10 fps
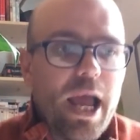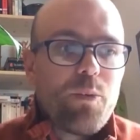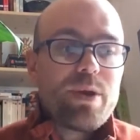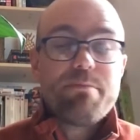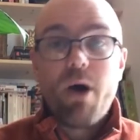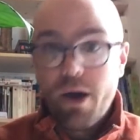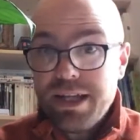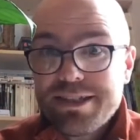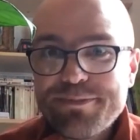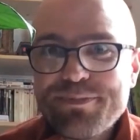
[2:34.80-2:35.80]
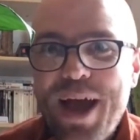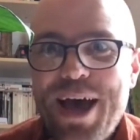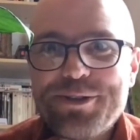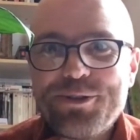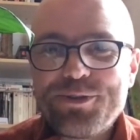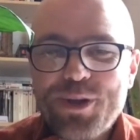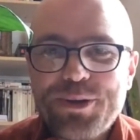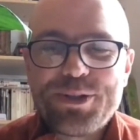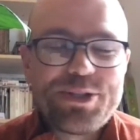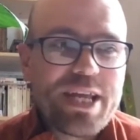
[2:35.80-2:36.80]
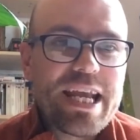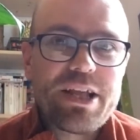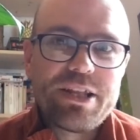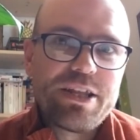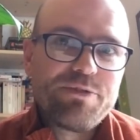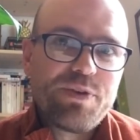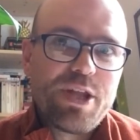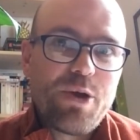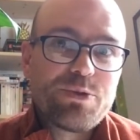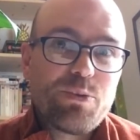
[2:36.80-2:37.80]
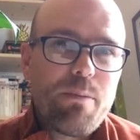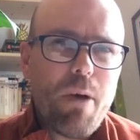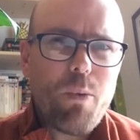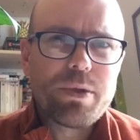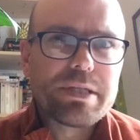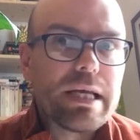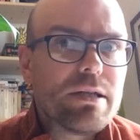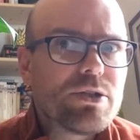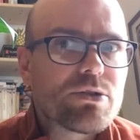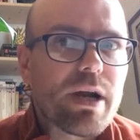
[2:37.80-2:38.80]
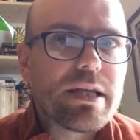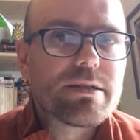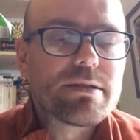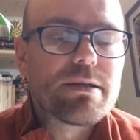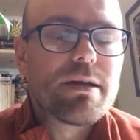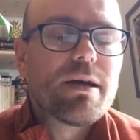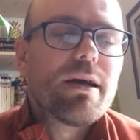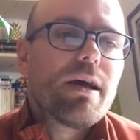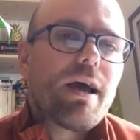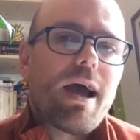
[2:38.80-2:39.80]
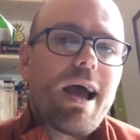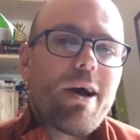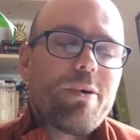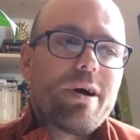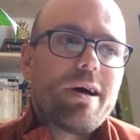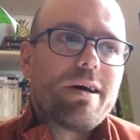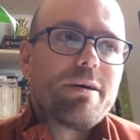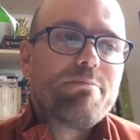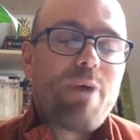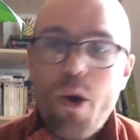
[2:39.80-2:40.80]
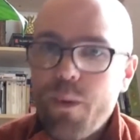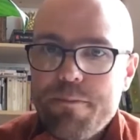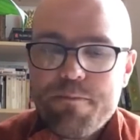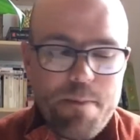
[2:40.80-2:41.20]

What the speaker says: We might, as you started seeing in these videos, that we might want to illustrate our poem,